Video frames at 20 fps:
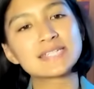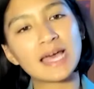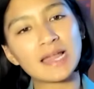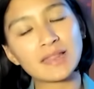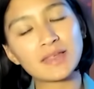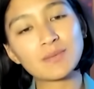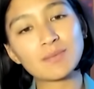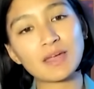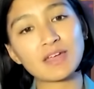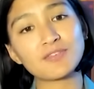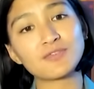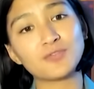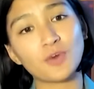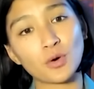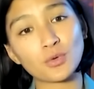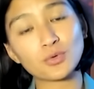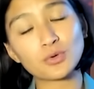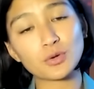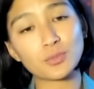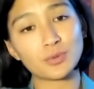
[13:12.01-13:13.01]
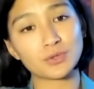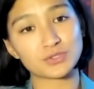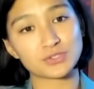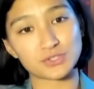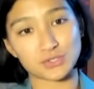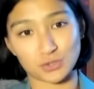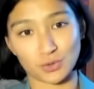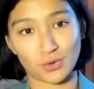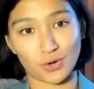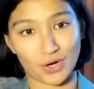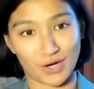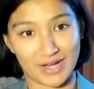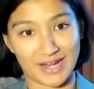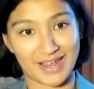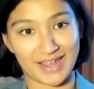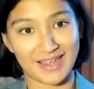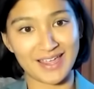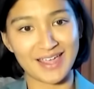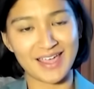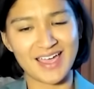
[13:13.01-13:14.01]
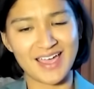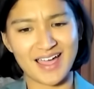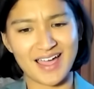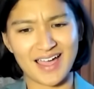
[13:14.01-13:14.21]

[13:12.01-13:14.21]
telling my vulnerable story